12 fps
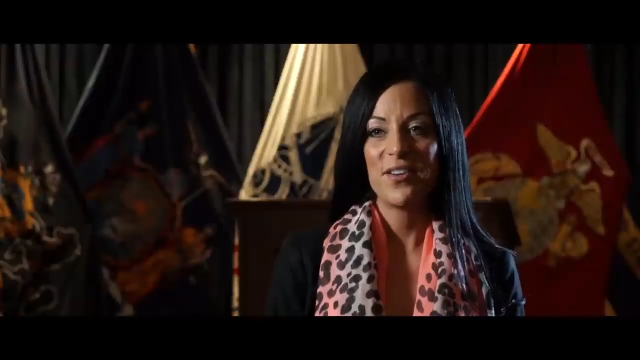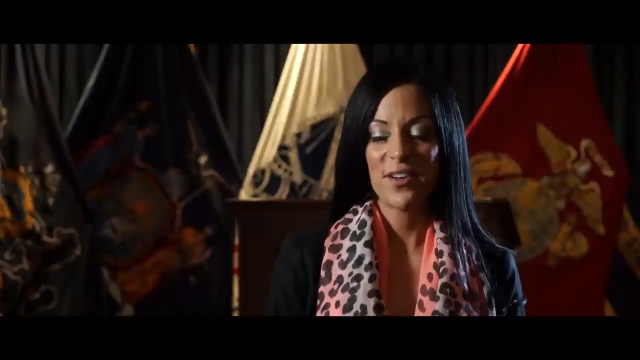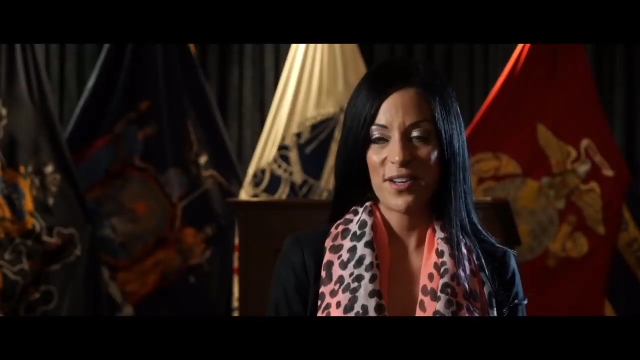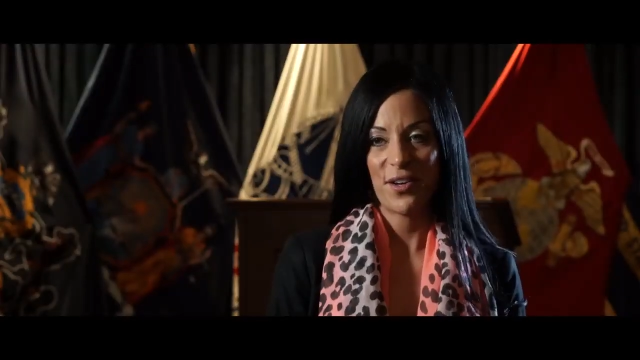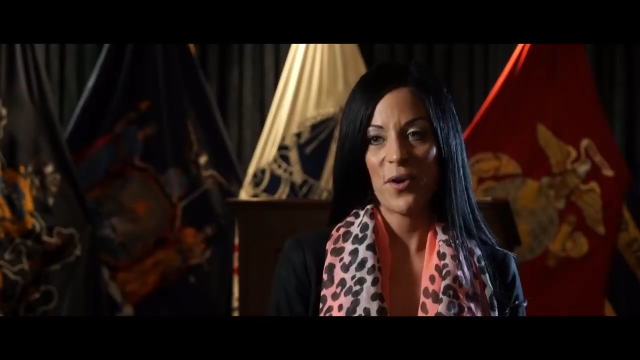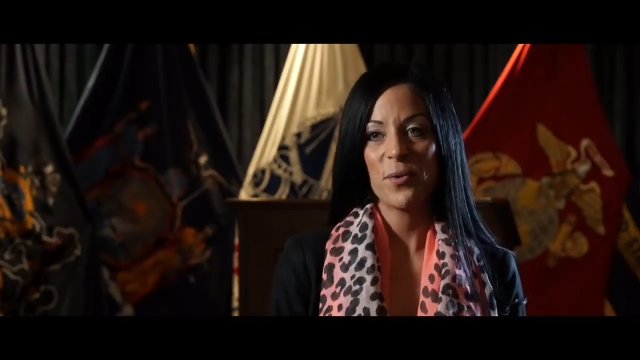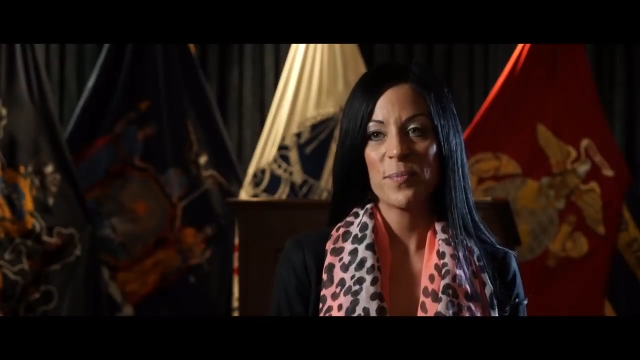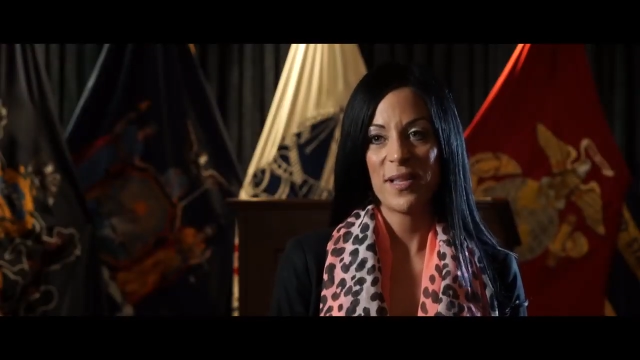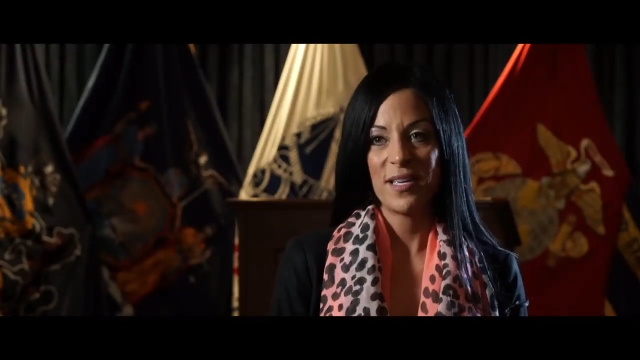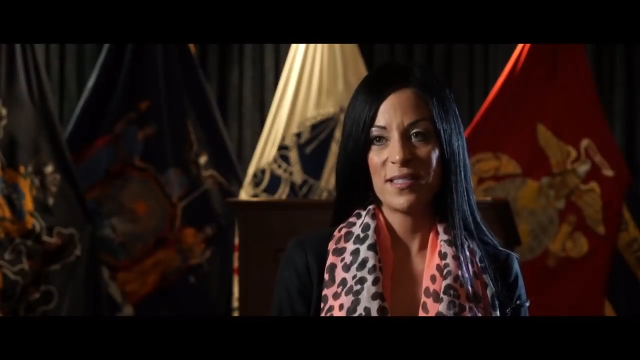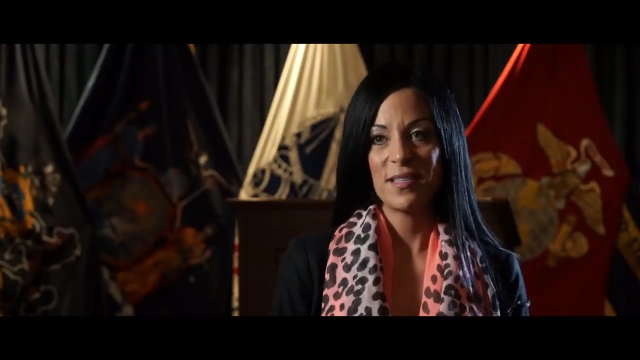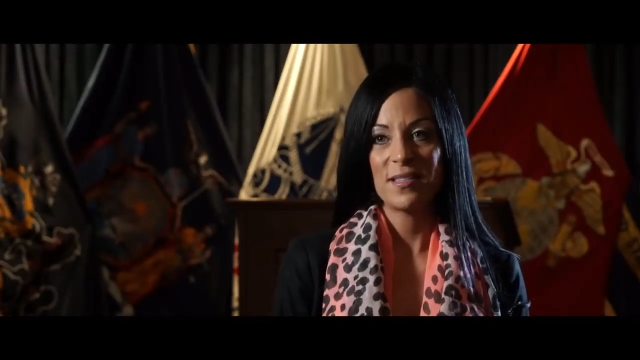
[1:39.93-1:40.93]
And you're going to go
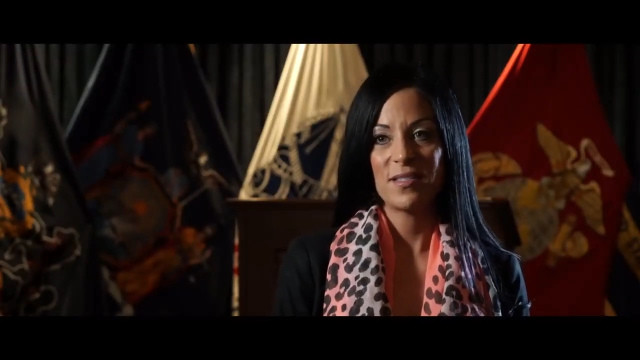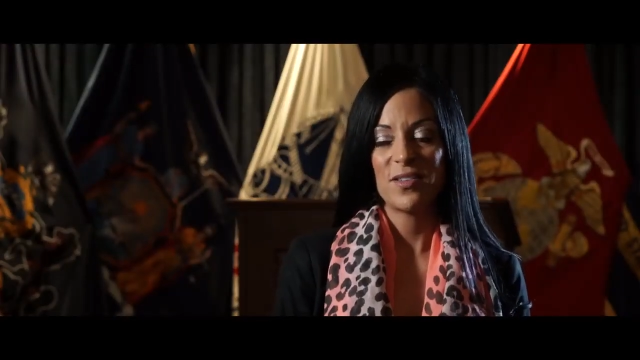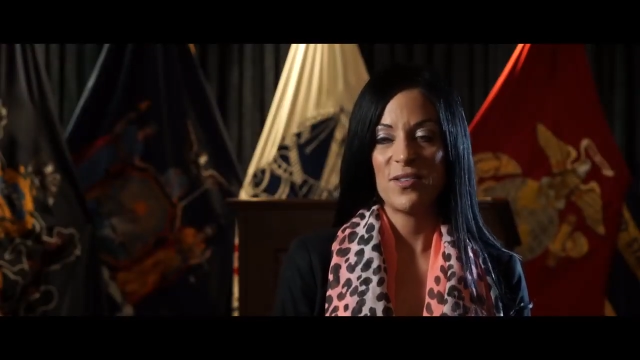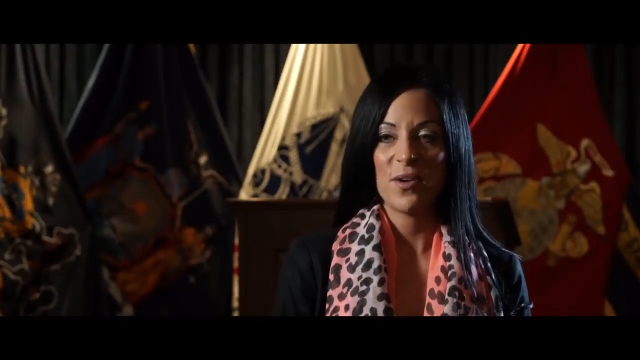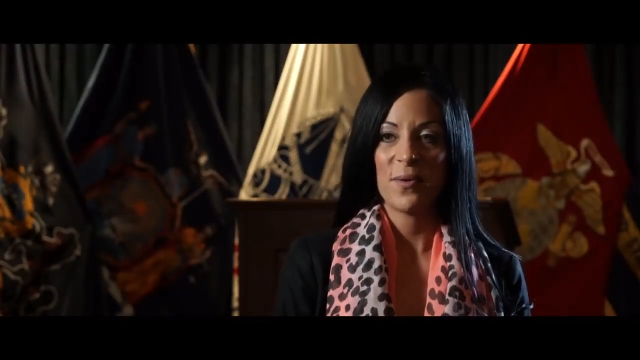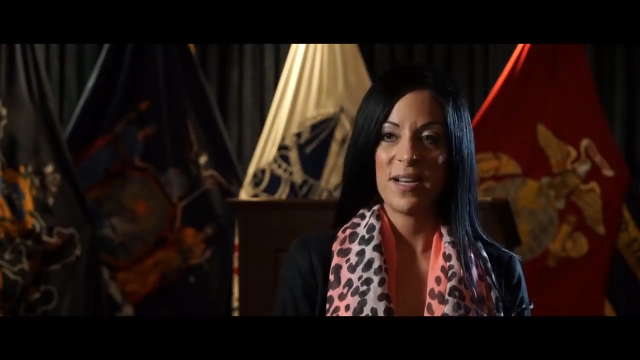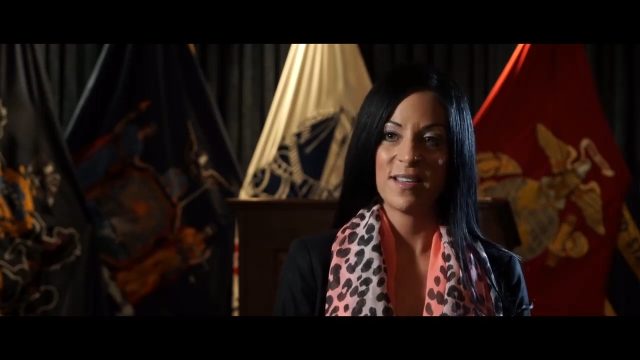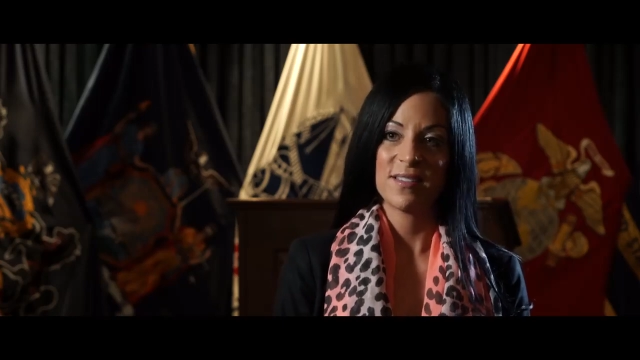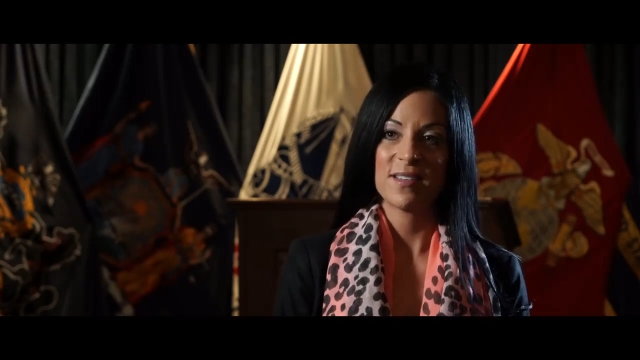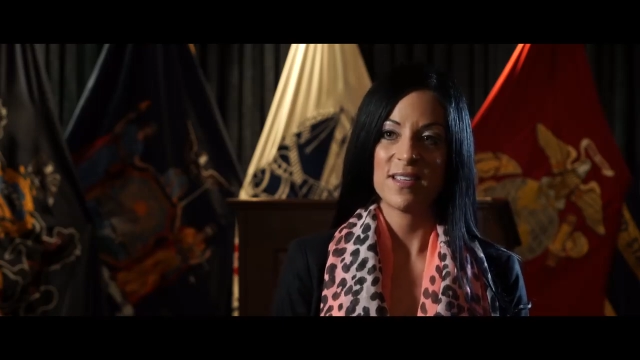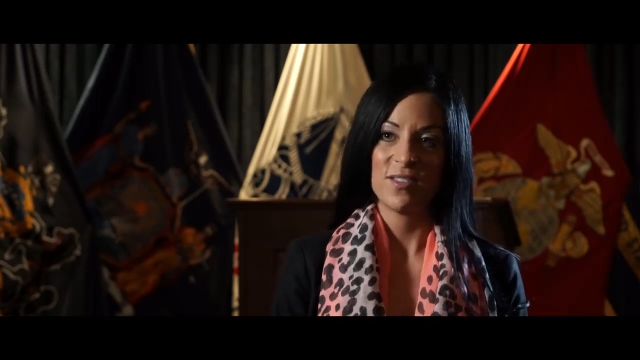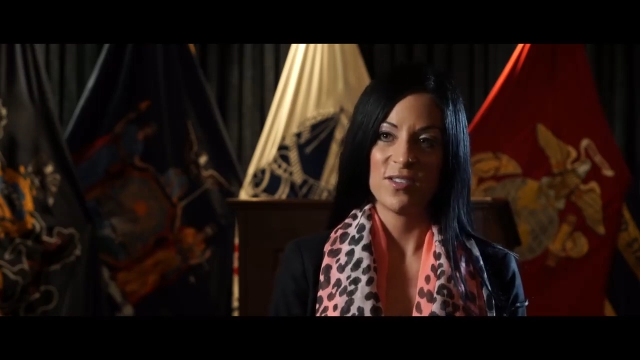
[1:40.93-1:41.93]
places no one
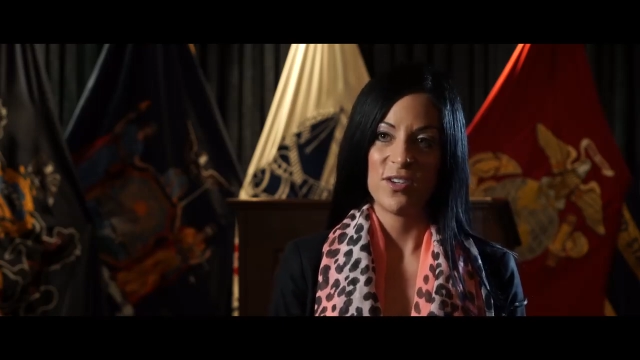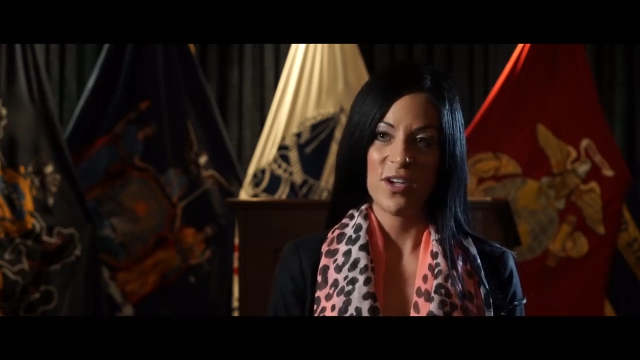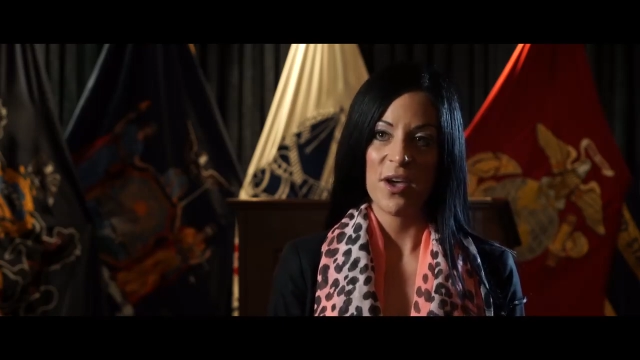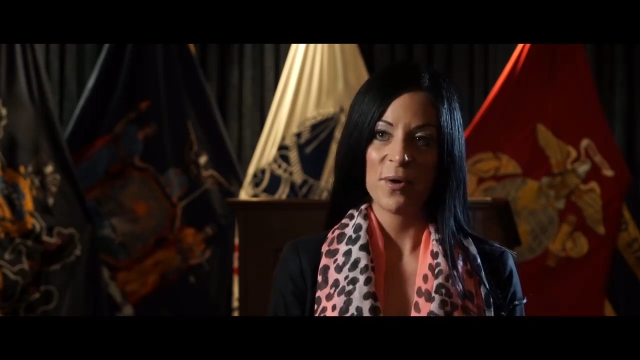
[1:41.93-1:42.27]
else gets to